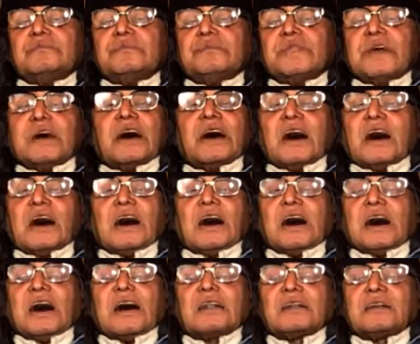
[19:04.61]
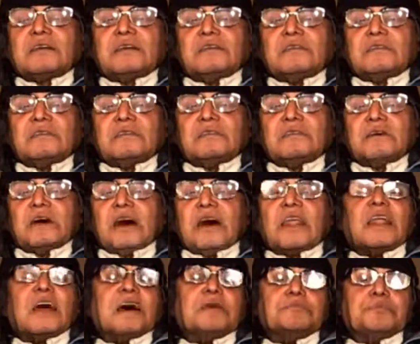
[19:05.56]
They are
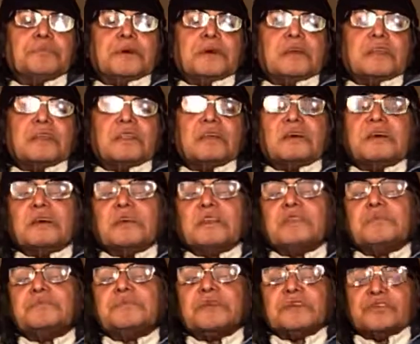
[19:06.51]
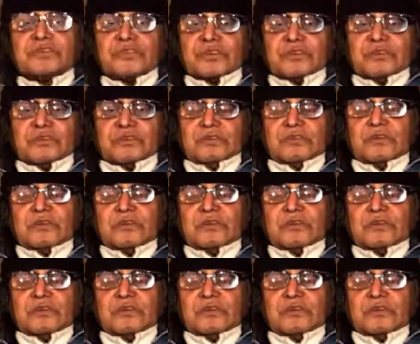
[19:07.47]
and have been in prisons